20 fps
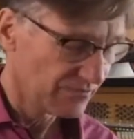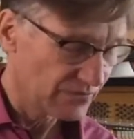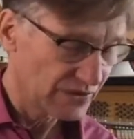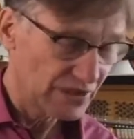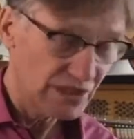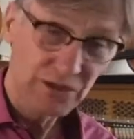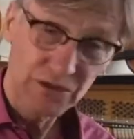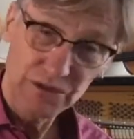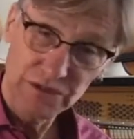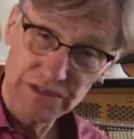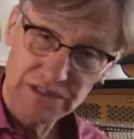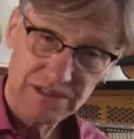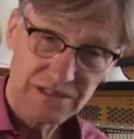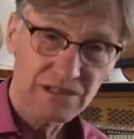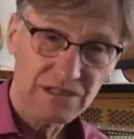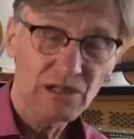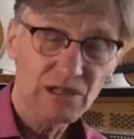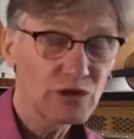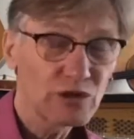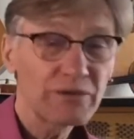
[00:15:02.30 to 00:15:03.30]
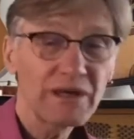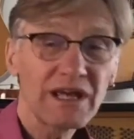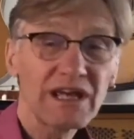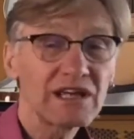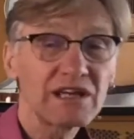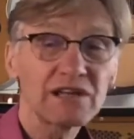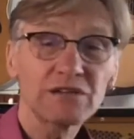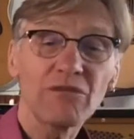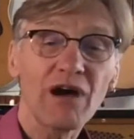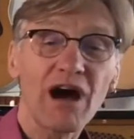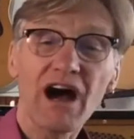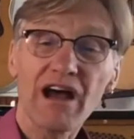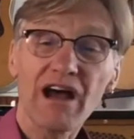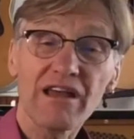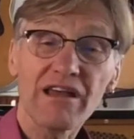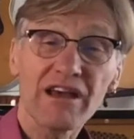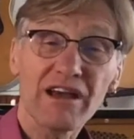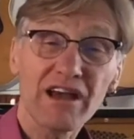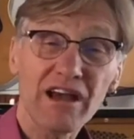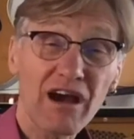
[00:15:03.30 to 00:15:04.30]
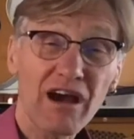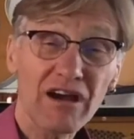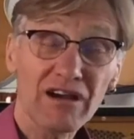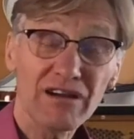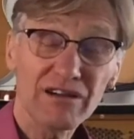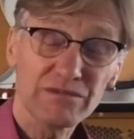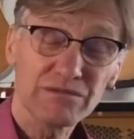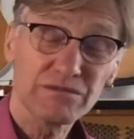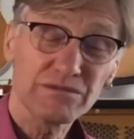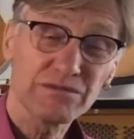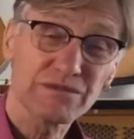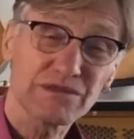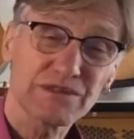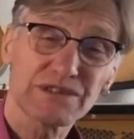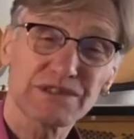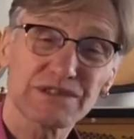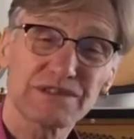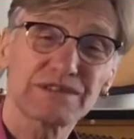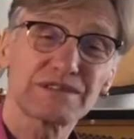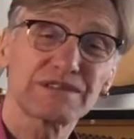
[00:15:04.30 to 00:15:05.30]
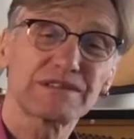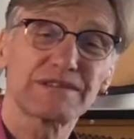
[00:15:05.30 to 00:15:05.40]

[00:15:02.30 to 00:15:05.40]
you'd still be in my arms.